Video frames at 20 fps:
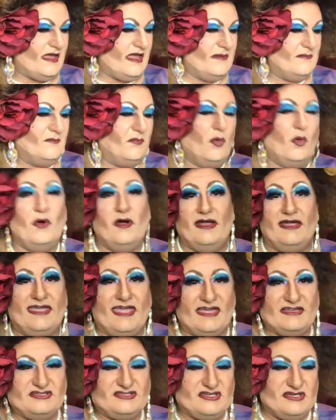and boy,
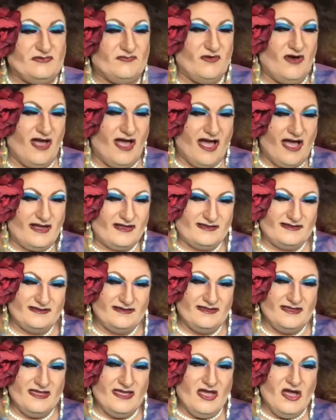can she rock.
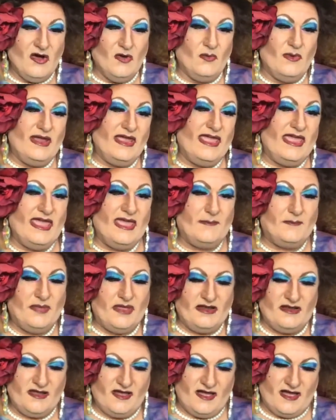We hip
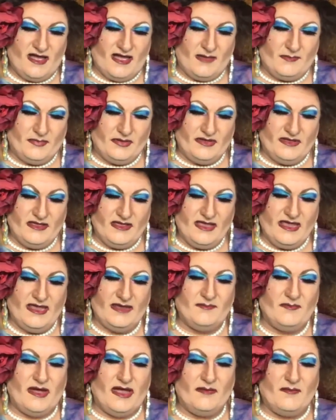and hop,
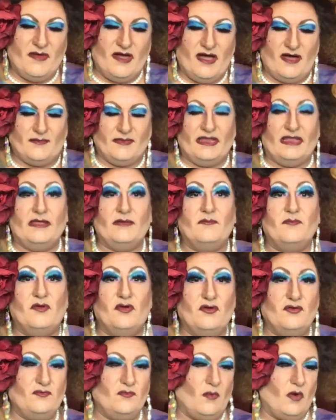and my mommy
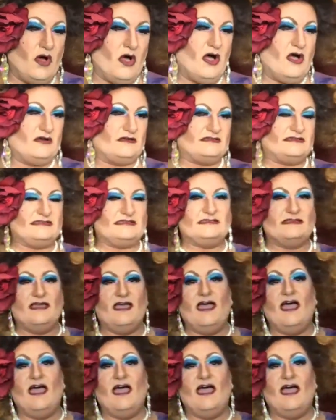moonwalks.